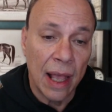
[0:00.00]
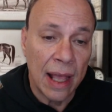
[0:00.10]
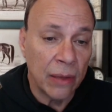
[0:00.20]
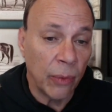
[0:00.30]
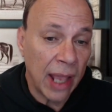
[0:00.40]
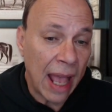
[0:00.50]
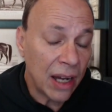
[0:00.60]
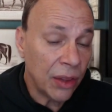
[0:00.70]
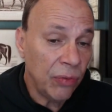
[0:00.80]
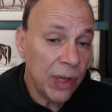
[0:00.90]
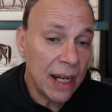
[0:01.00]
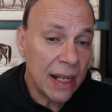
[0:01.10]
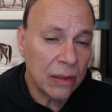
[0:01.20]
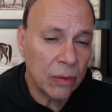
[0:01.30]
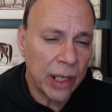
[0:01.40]
And then we had a
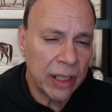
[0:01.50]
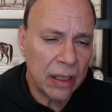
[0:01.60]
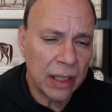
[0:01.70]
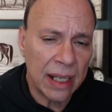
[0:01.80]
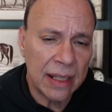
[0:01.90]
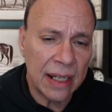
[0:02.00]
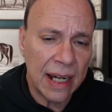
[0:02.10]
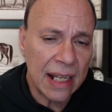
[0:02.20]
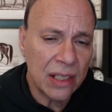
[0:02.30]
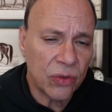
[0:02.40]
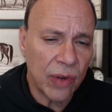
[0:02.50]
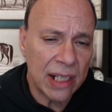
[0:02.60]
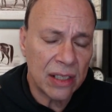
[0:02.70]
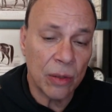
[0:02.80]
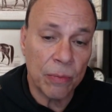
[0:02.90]
$3 winner in the next
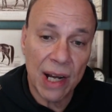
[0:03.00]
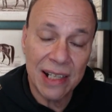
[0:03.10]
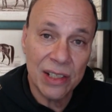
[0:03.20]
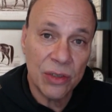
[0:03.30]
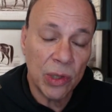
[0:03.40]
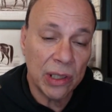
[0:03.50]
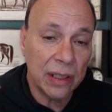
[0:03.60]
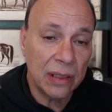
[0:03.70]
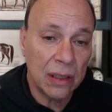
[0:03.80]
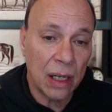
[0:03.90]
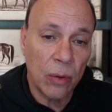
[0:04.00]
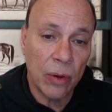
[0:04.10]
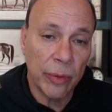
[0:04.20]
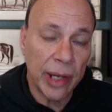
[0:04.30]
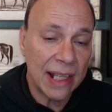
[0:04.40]
race, so prices were a little
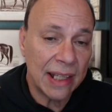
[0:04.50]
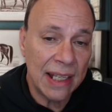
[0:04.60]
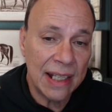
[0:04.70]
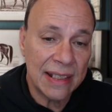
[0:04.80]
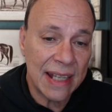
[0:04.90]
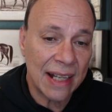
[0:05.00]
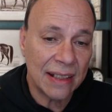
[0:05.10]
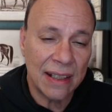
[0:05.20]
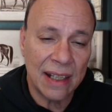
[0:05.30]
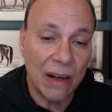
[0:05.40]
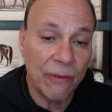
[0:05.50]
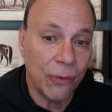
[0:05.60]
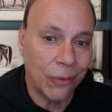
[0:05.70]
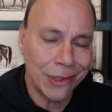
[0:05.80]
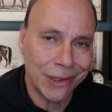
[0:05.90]
lower. We had the exacta there,
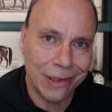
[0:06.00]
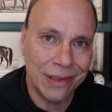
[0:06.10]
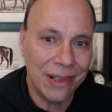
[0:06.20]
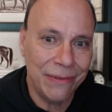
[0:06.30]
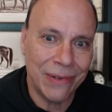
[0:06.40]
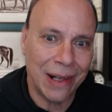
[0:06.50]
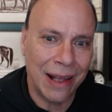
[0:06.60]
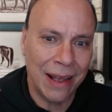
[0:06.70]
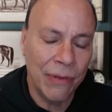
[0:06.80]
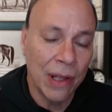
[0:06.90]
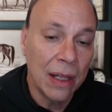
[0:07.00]
$465.